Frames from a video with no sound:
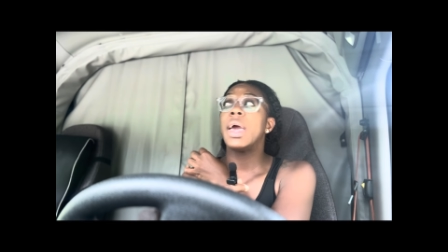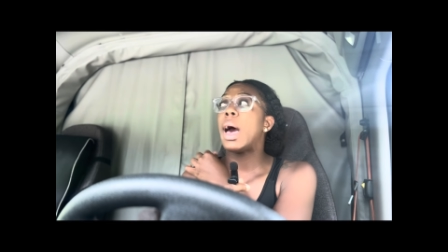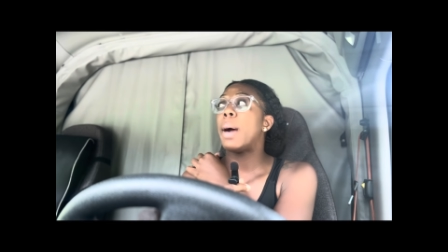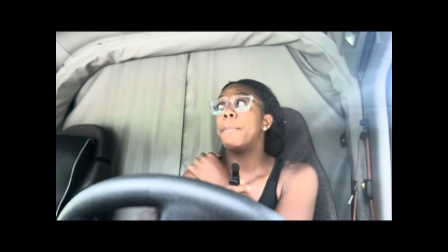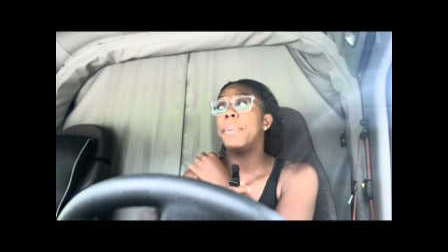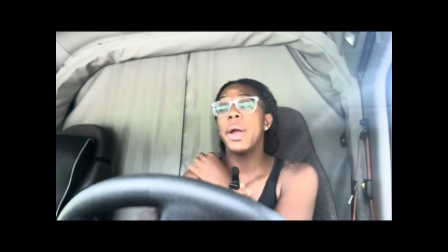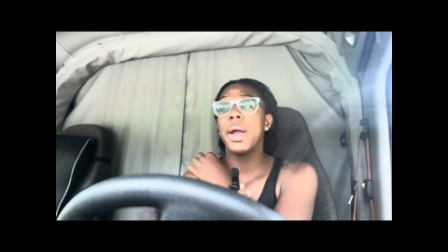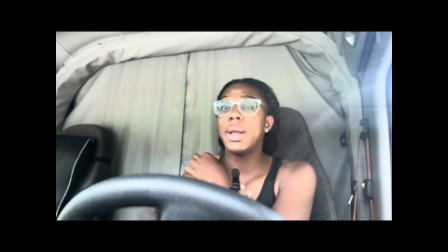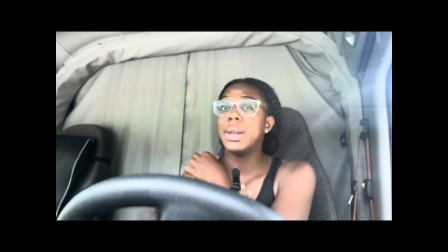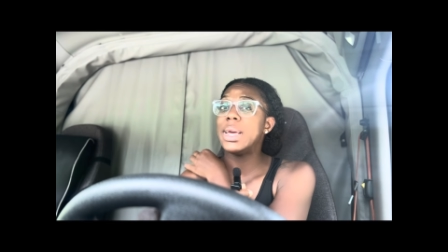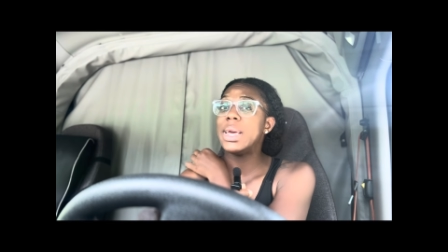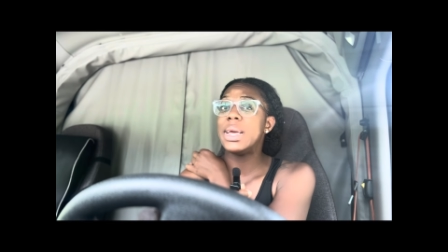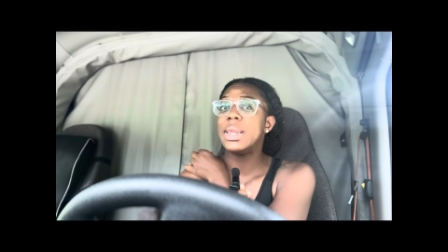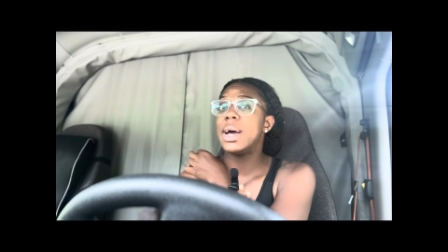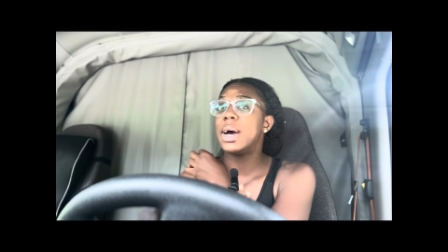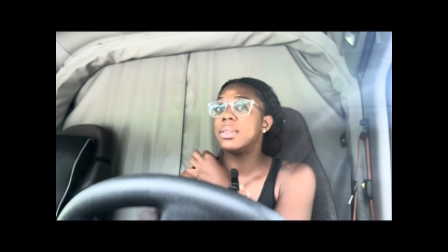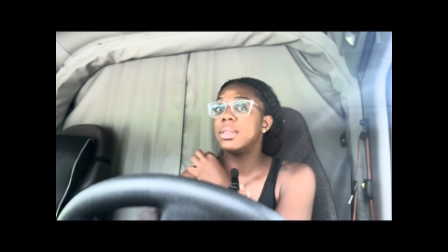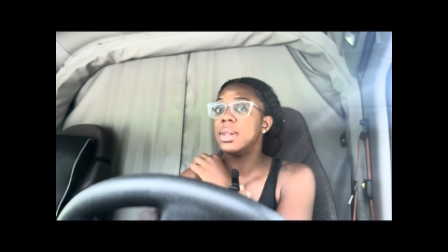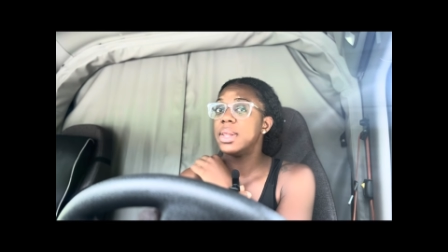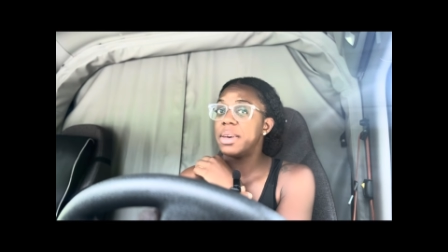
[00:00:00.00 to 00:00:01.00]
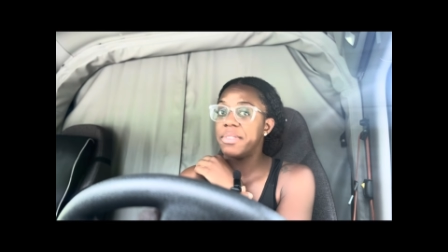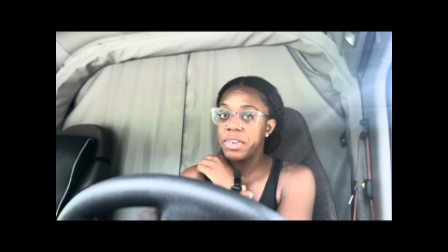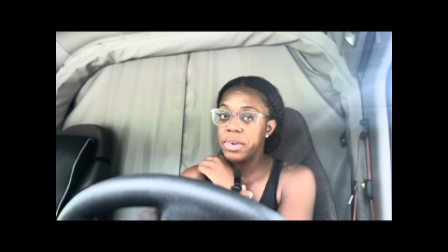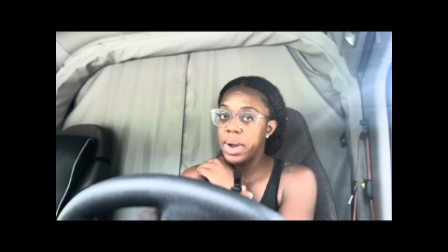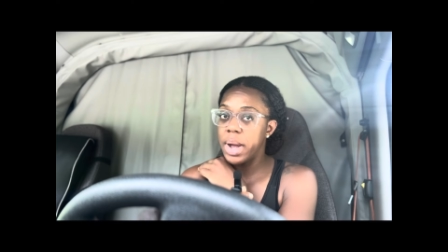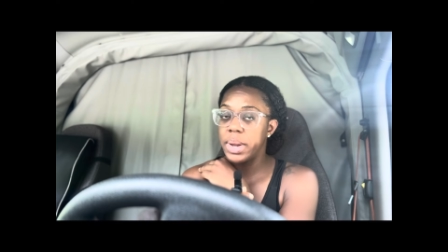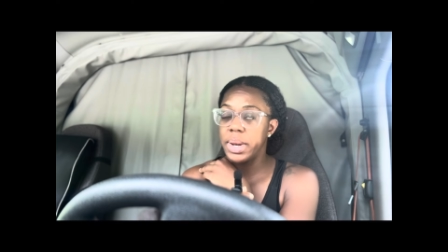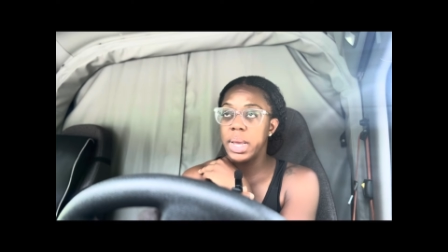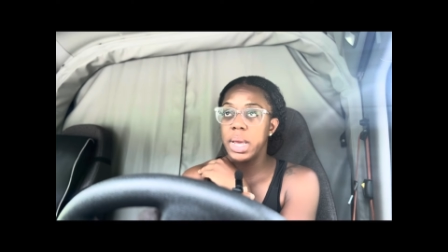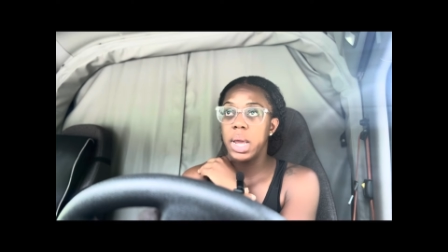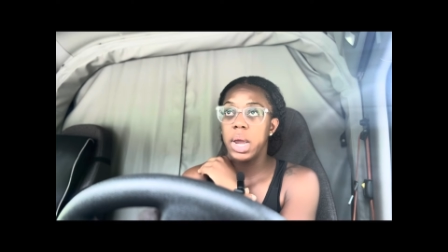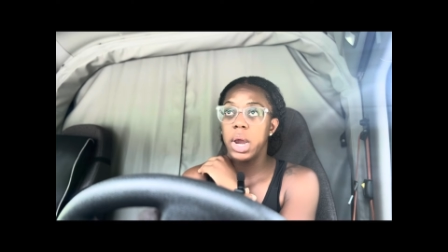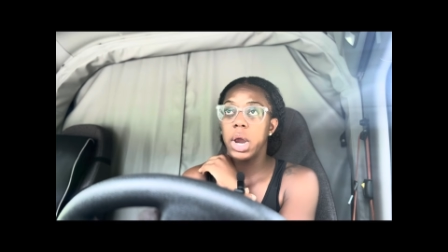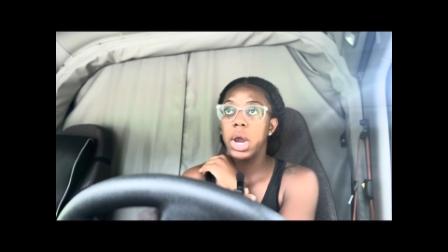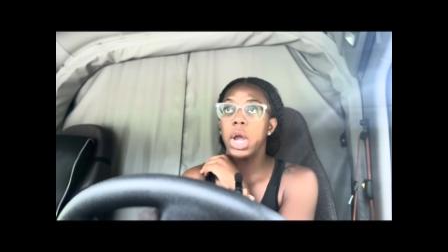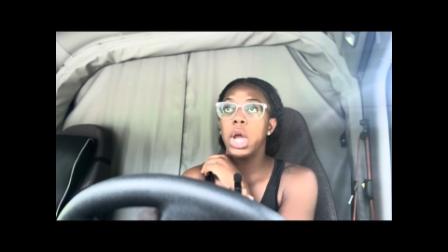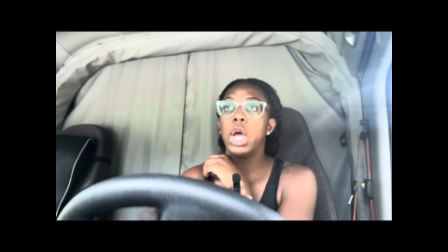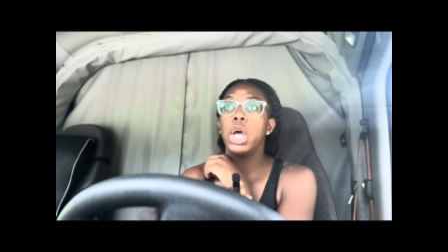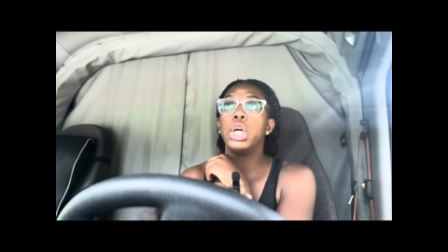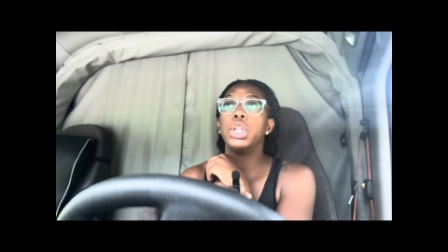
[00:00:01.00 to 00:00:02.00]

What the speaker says: Apparently he doesn't live around here.